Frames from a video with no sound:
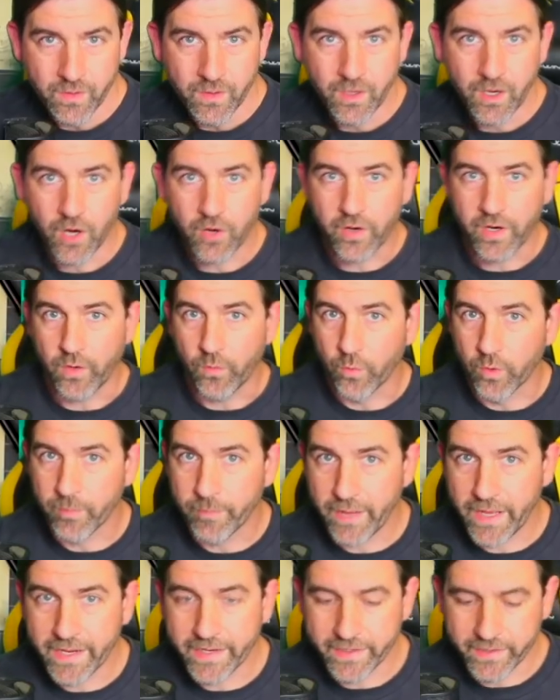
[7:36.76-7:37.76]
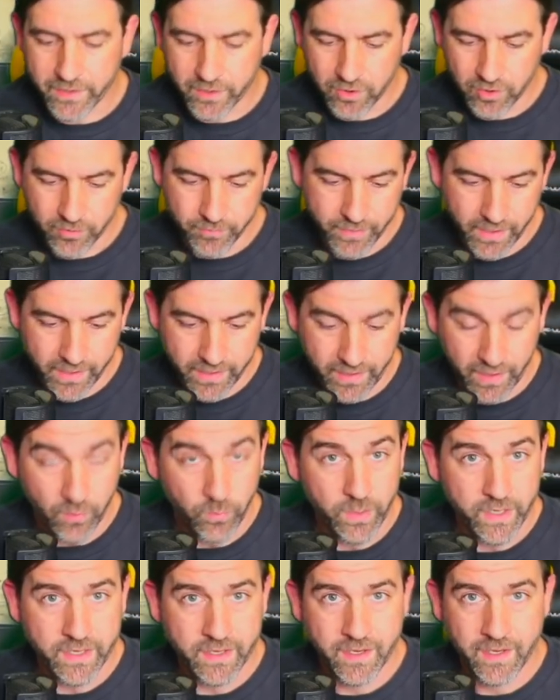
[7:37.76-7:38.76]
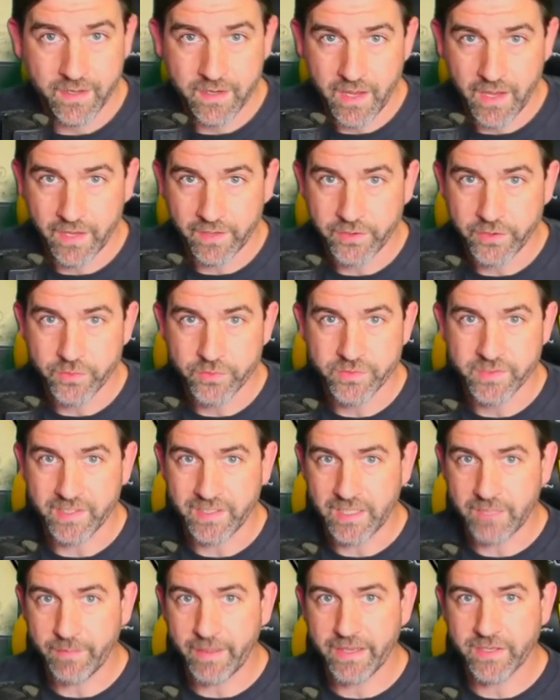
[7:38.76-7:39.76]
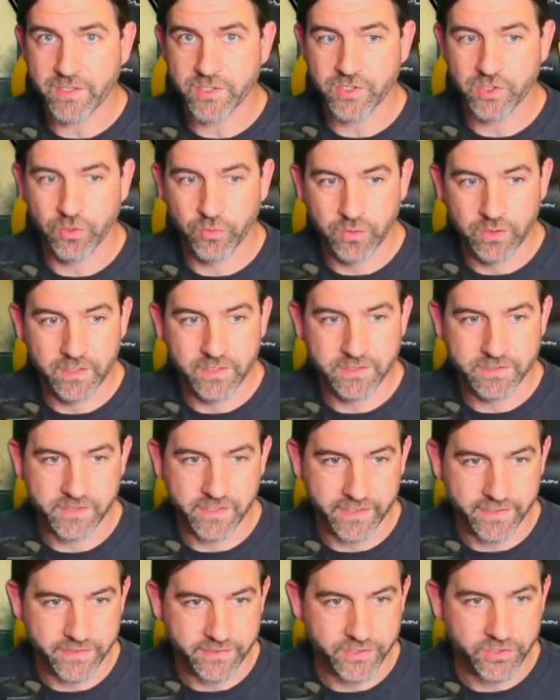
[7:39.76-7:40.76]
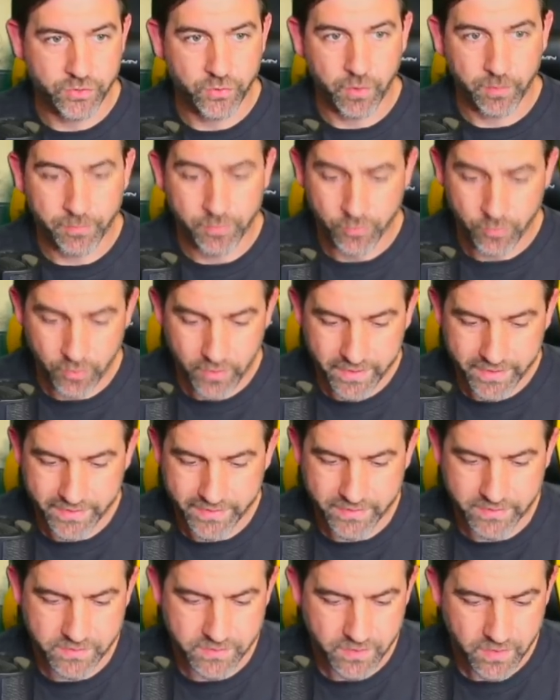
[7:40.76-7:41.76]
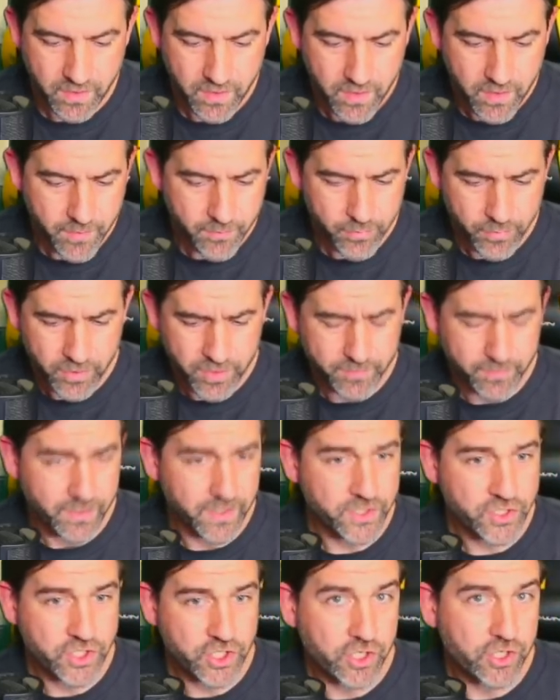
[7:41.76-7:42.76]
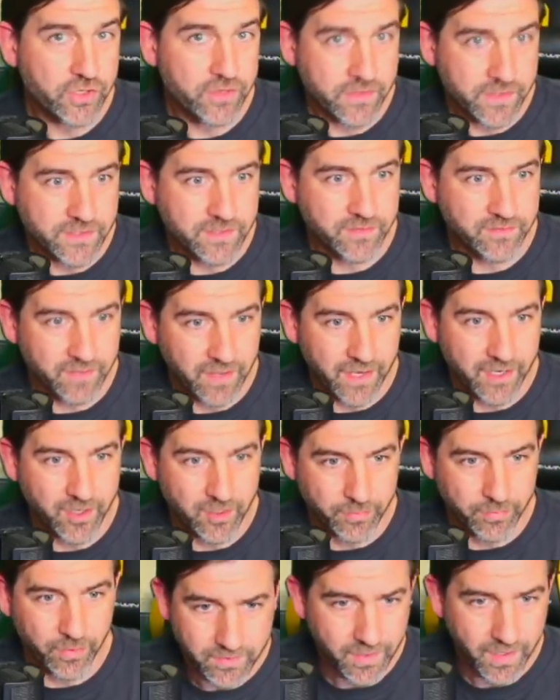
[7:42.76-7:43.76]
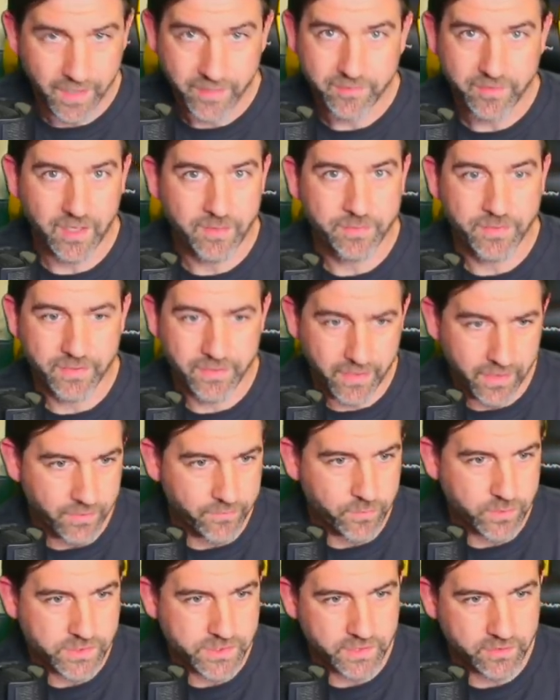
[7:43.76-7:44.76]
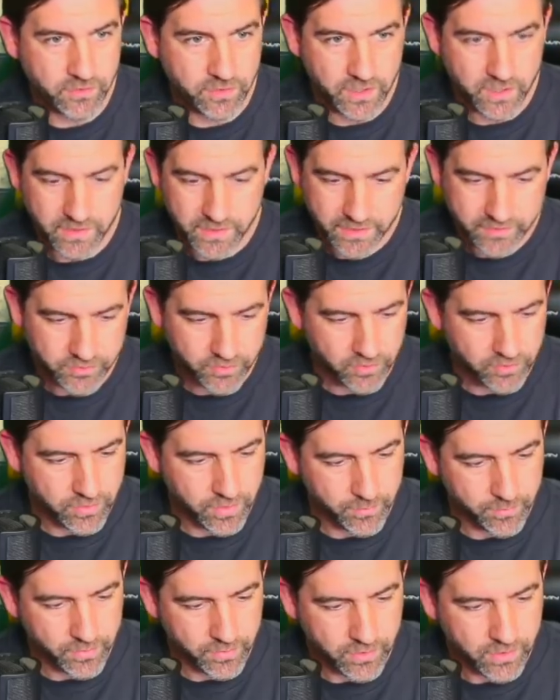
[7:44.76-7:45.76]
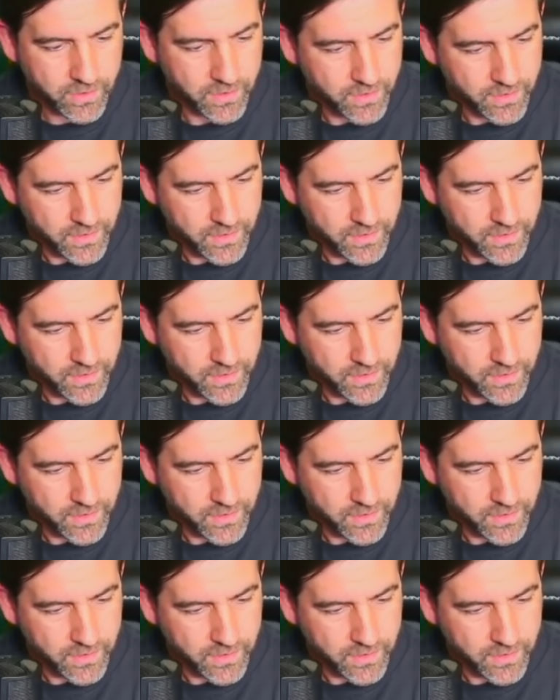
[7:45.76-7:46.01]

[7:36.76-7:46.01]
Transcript: all right we're back at home and i went ahead and used ebay sold listings to appraise pretty much this entire book i typed in every single collector number